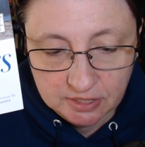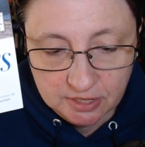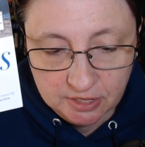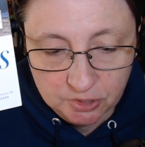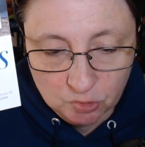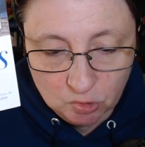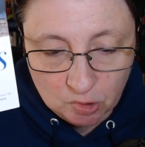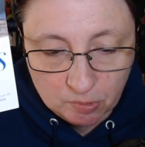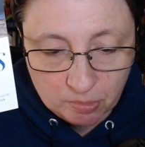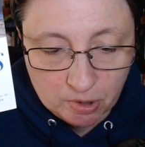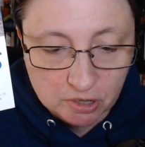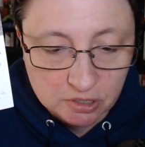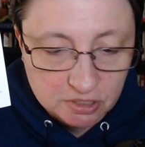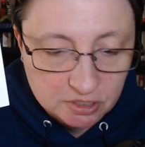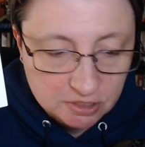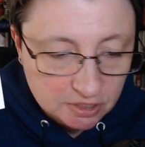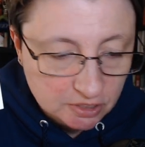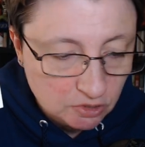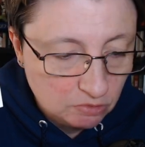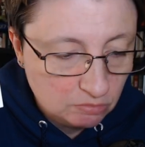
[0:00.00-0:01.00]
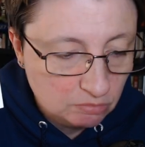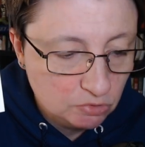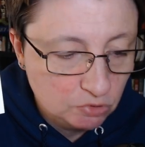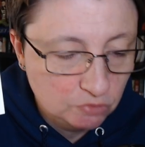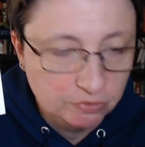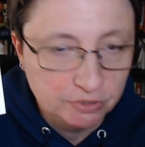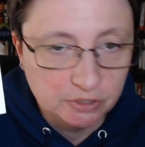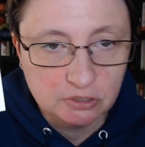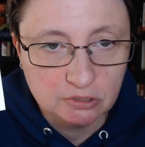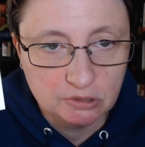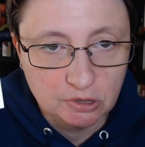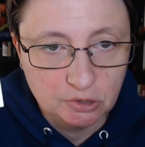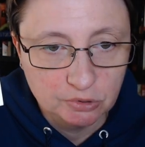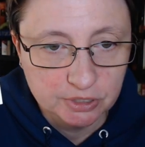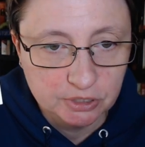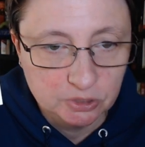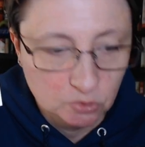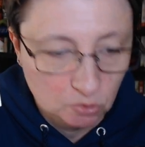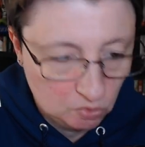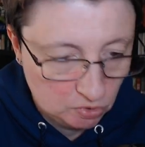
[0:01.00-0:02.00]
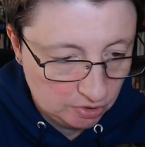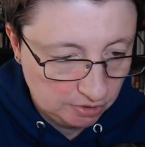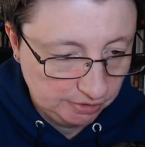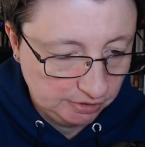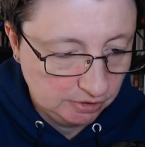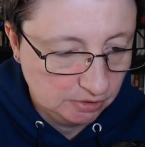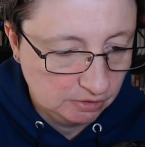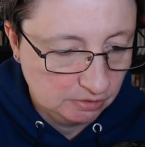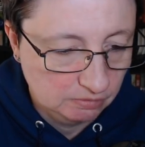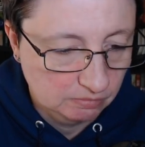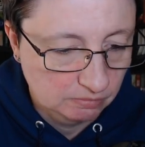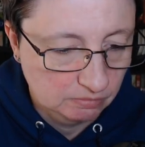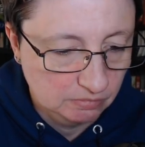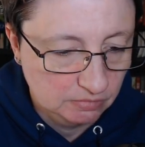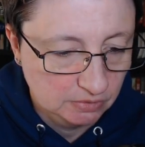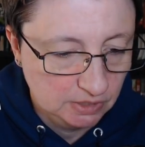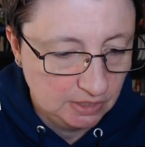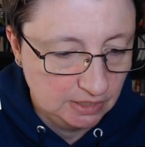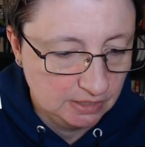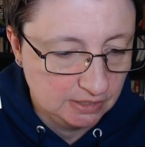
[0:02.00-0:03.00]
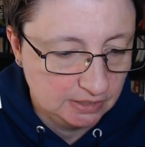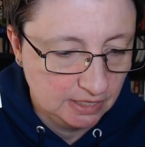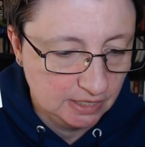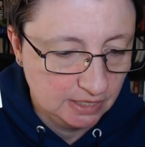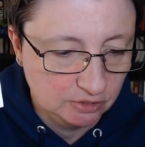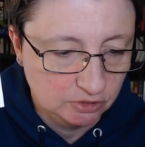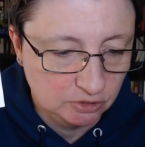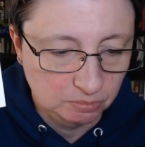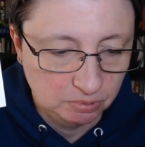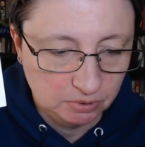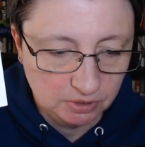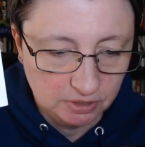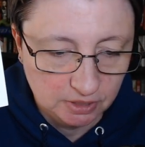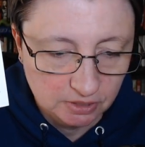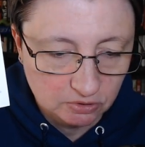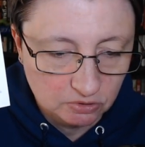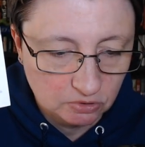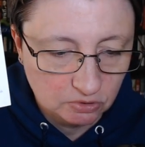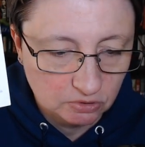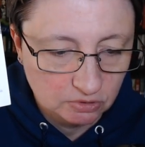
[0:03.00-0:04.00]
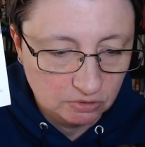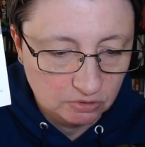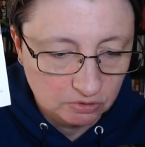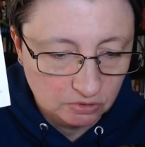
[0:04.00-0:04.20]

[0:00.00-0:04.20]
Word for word: and Europe are still moving slowly towards the ascent to political,